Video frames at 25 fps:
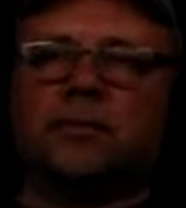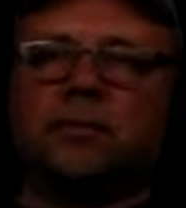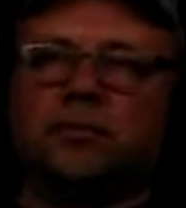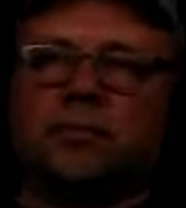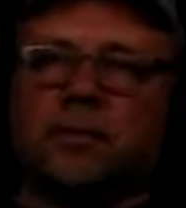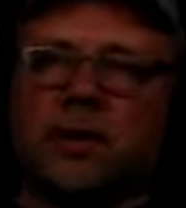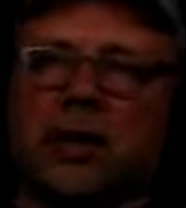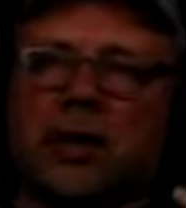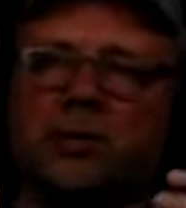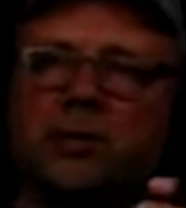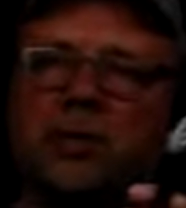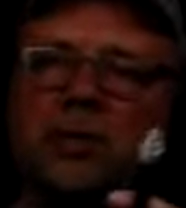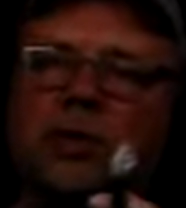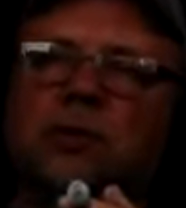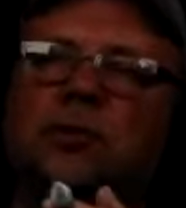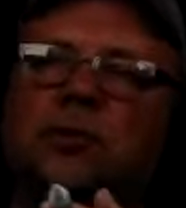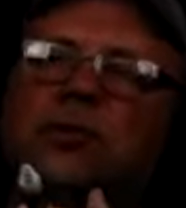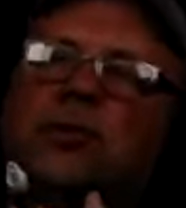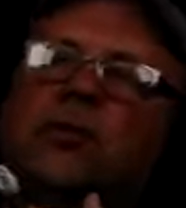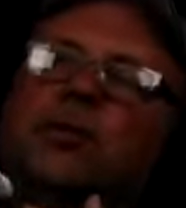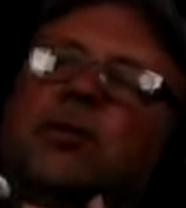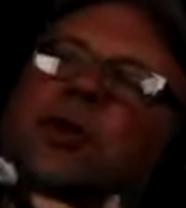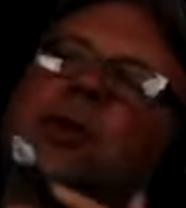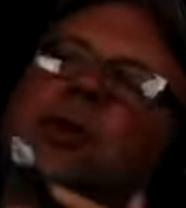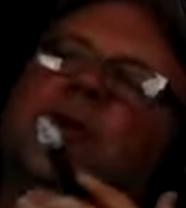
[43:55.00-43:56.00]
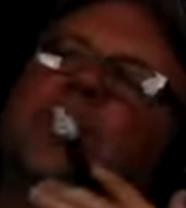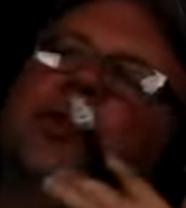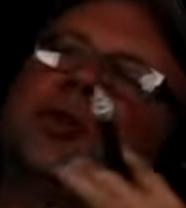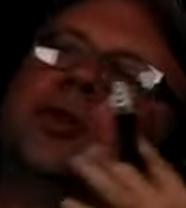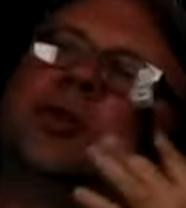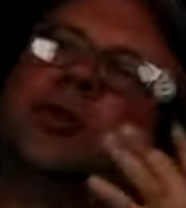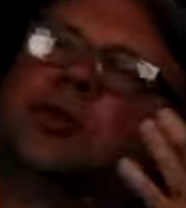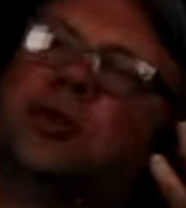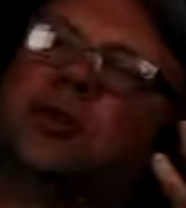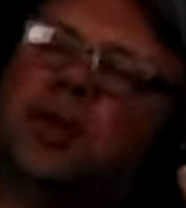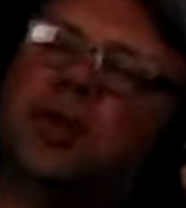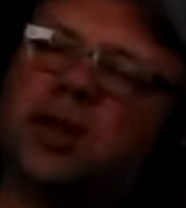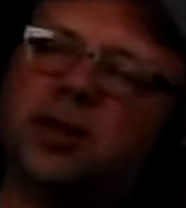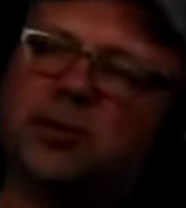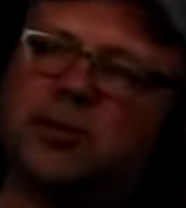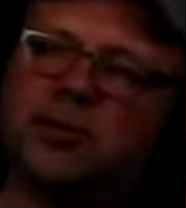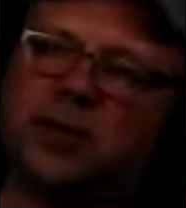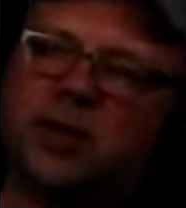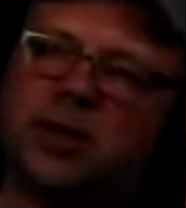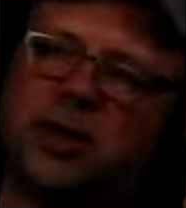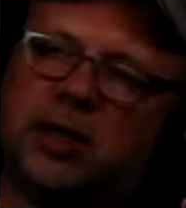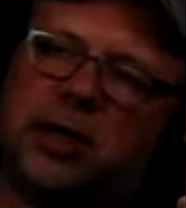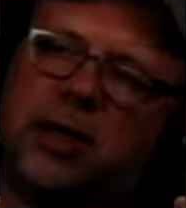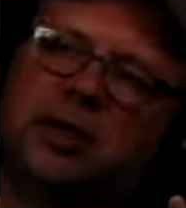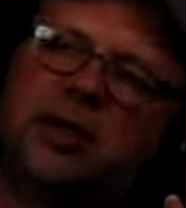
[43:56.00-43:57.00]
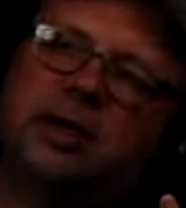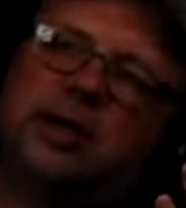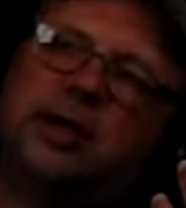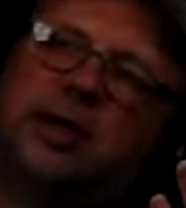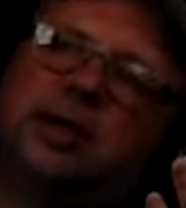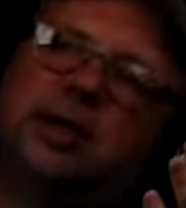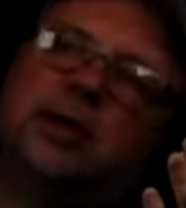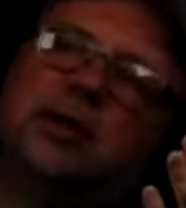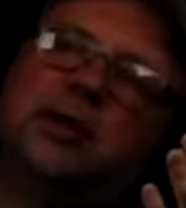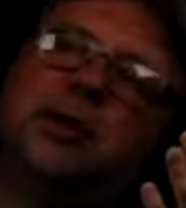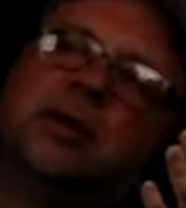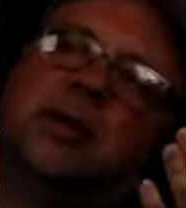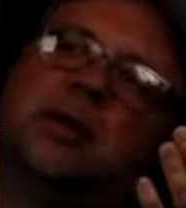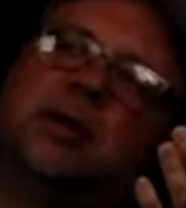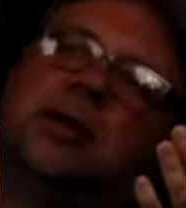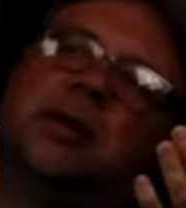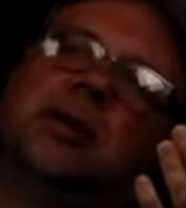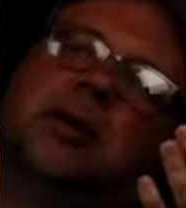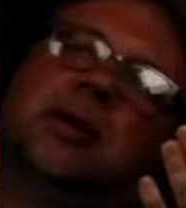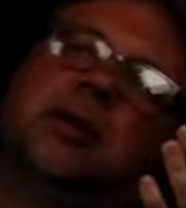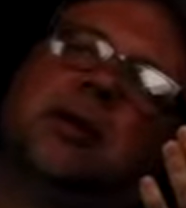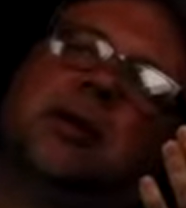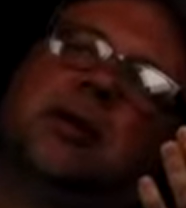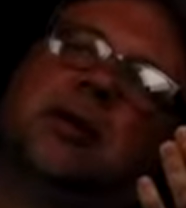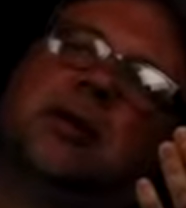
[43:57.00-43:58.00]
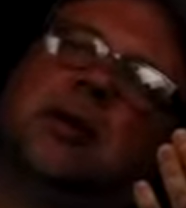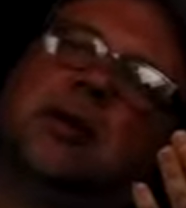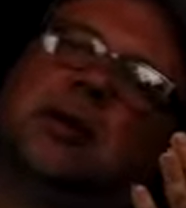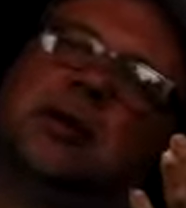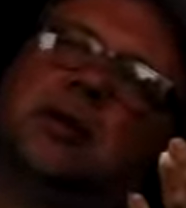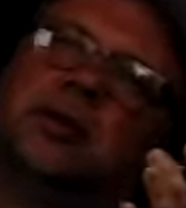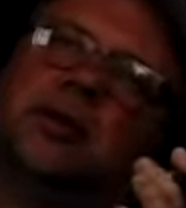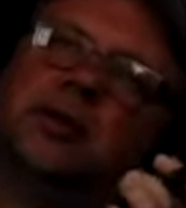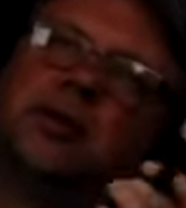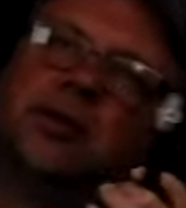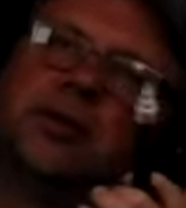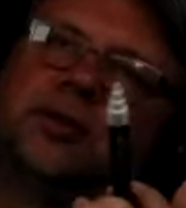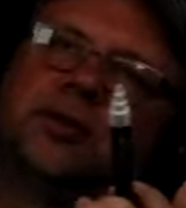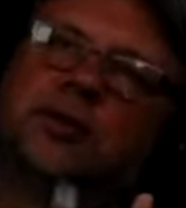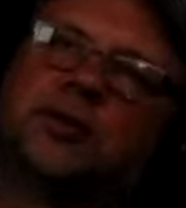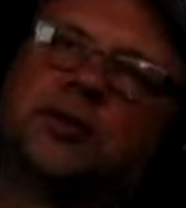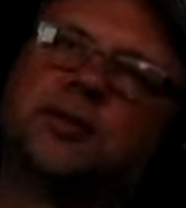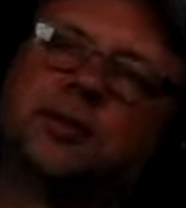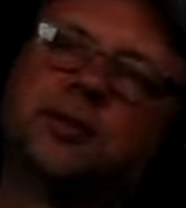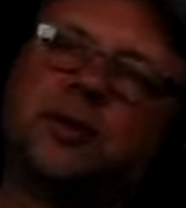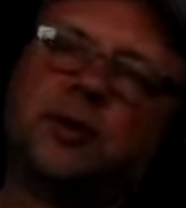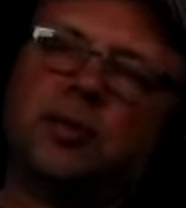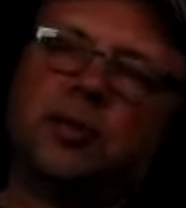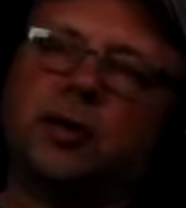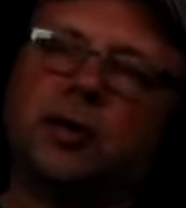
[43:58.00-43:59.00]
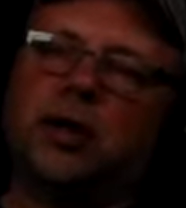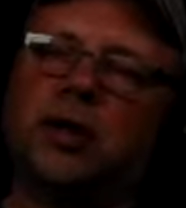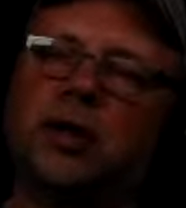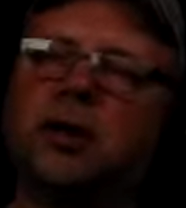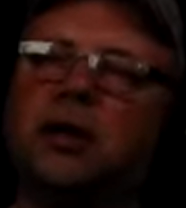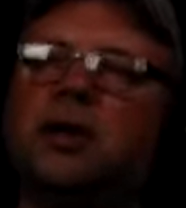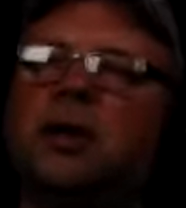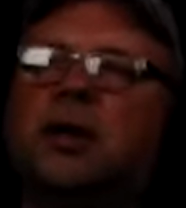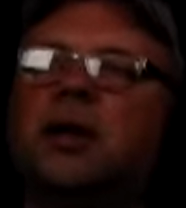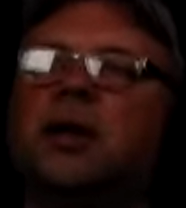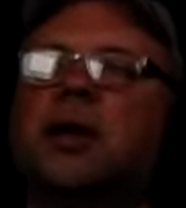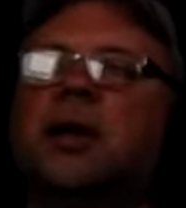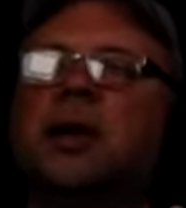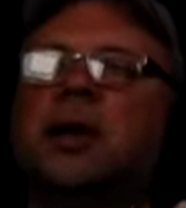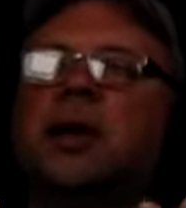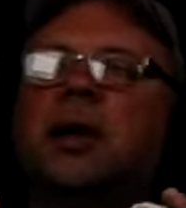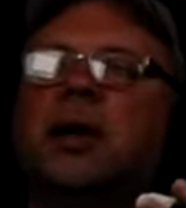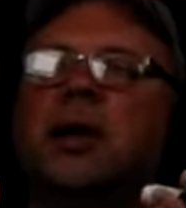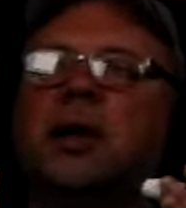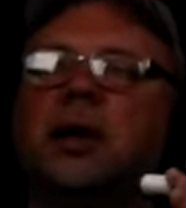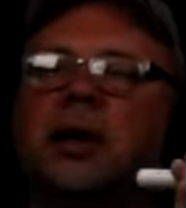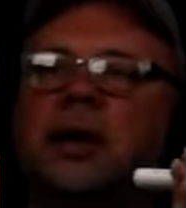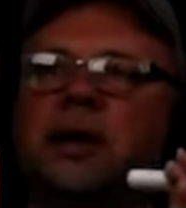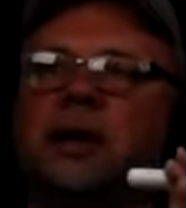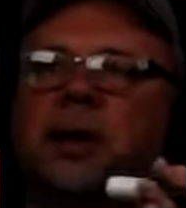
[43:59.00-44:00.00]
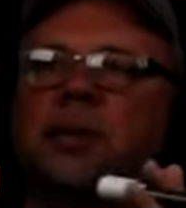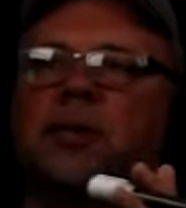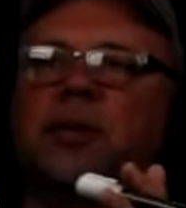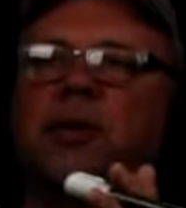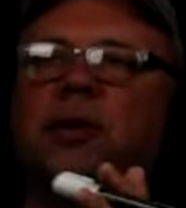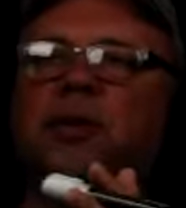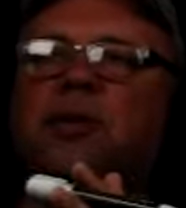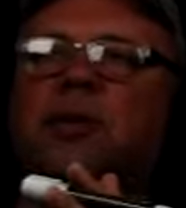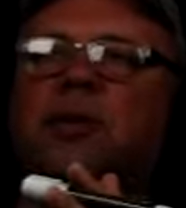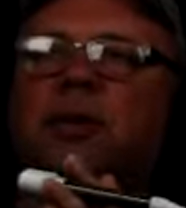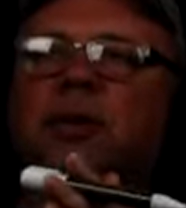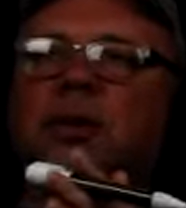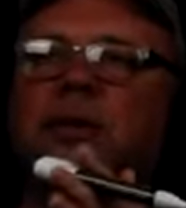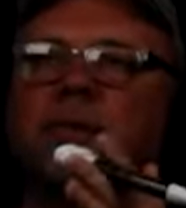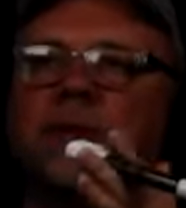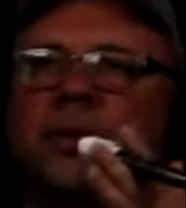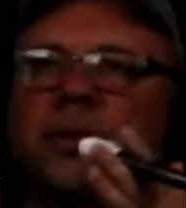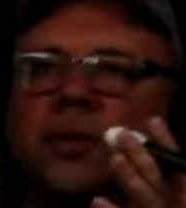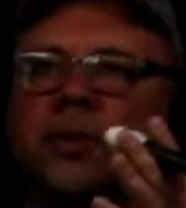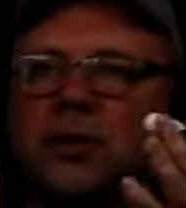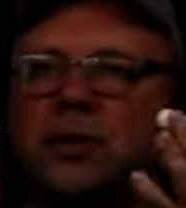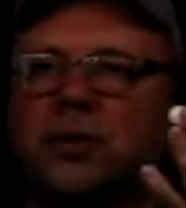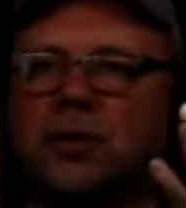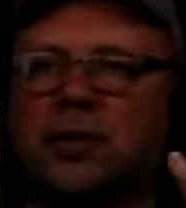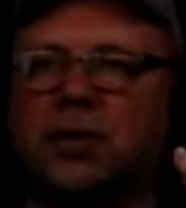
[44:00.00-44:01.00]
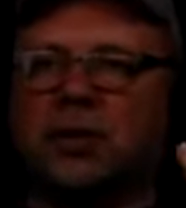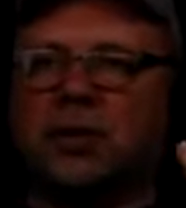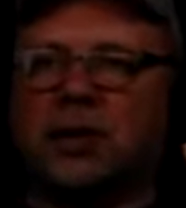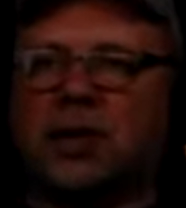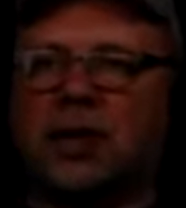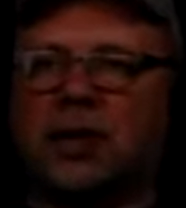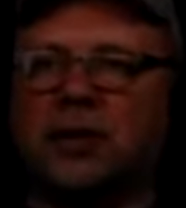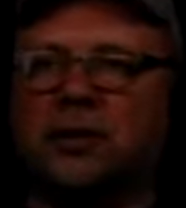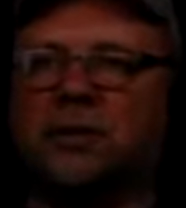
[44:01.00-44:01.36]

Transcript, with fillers: I'm going to show you the steps that I did using this formula, and I'm going to leave you with another